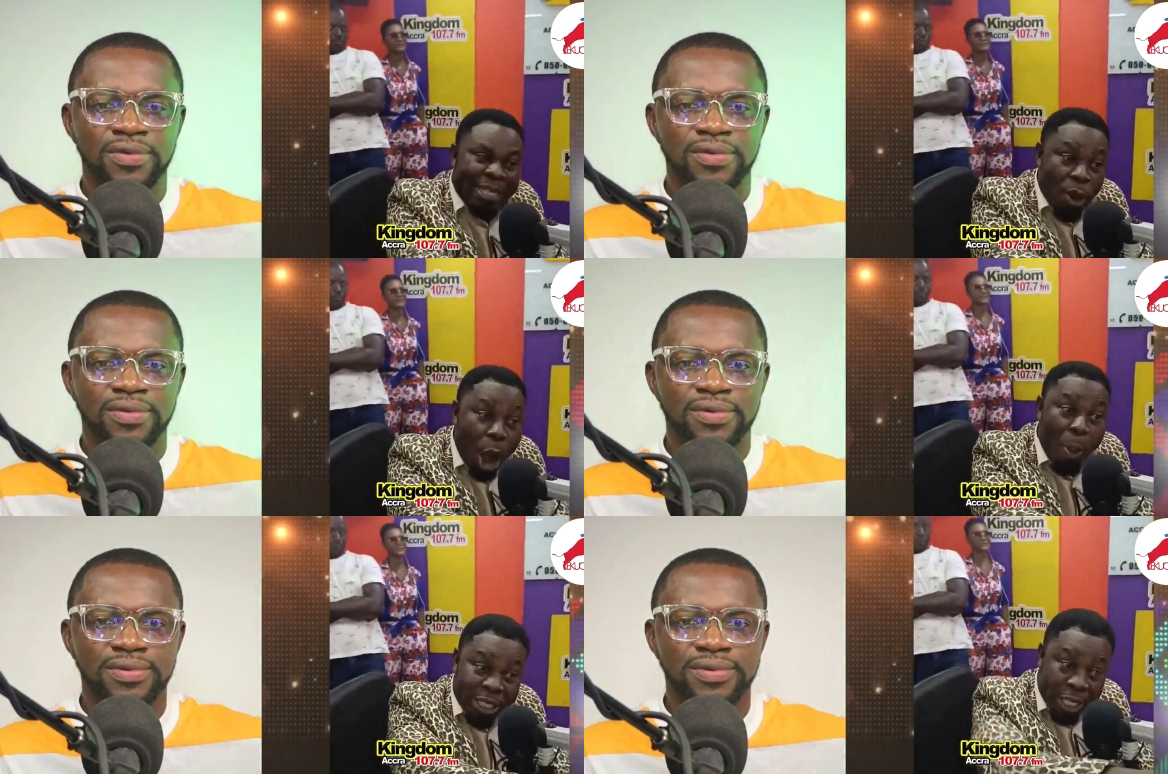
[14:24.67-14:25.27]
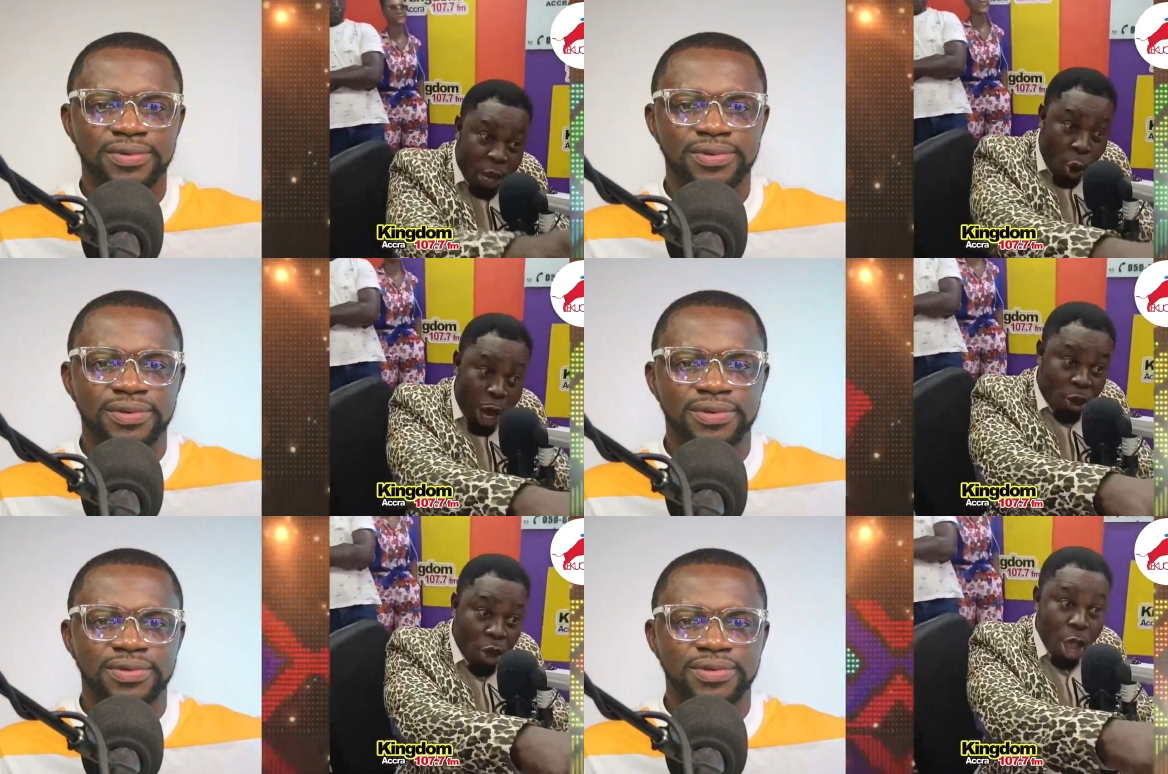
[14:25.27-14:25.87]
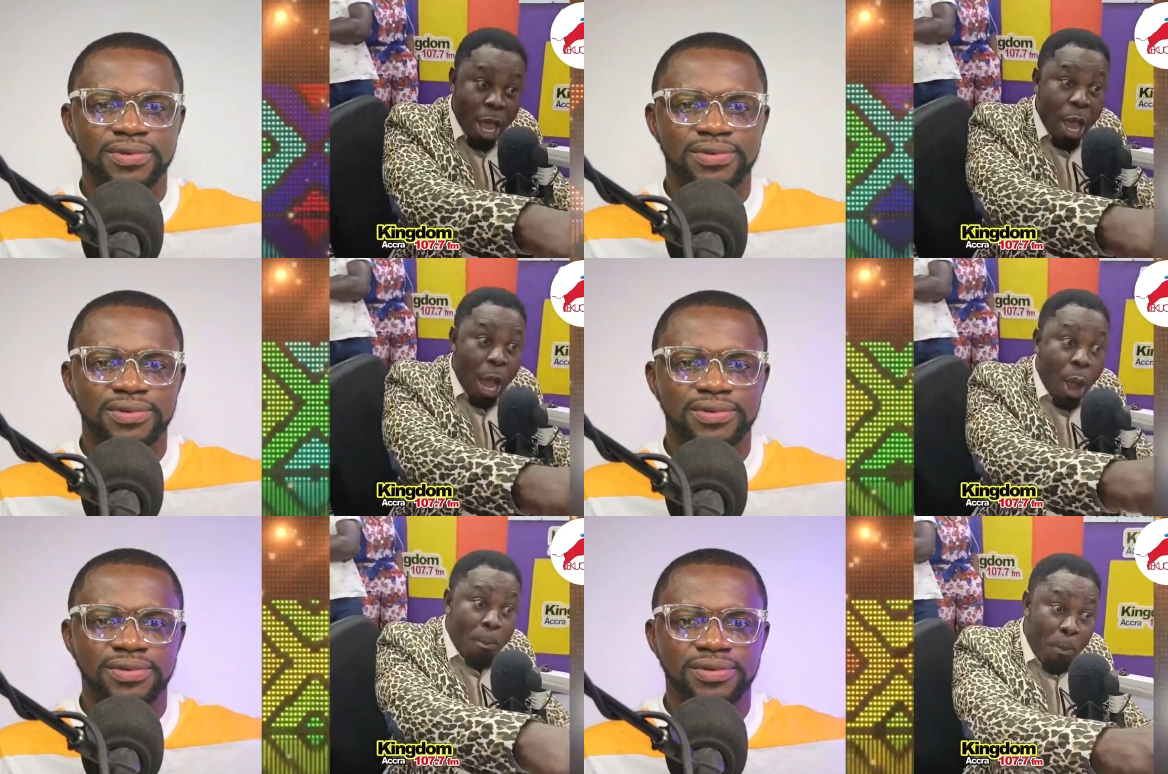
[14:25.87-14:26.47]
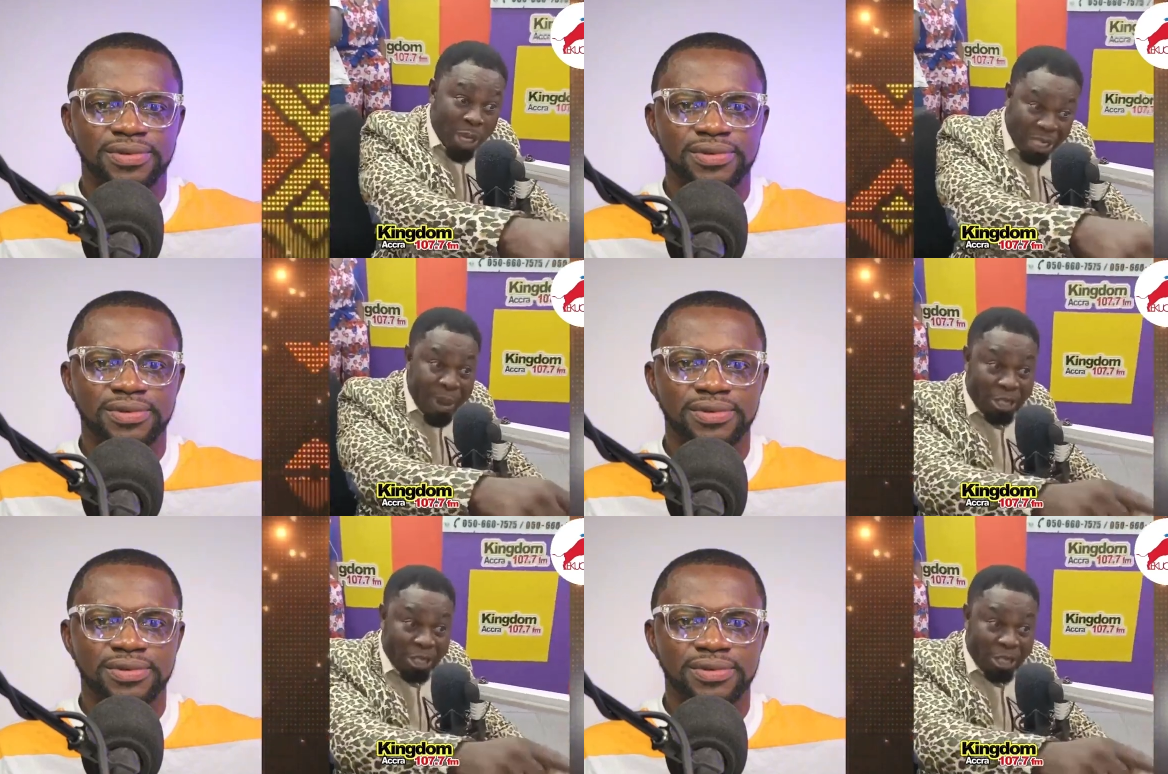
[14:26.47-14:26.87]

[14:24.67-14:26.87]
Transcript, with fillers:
Speaker 1: talk what sikiti. Me juska, but some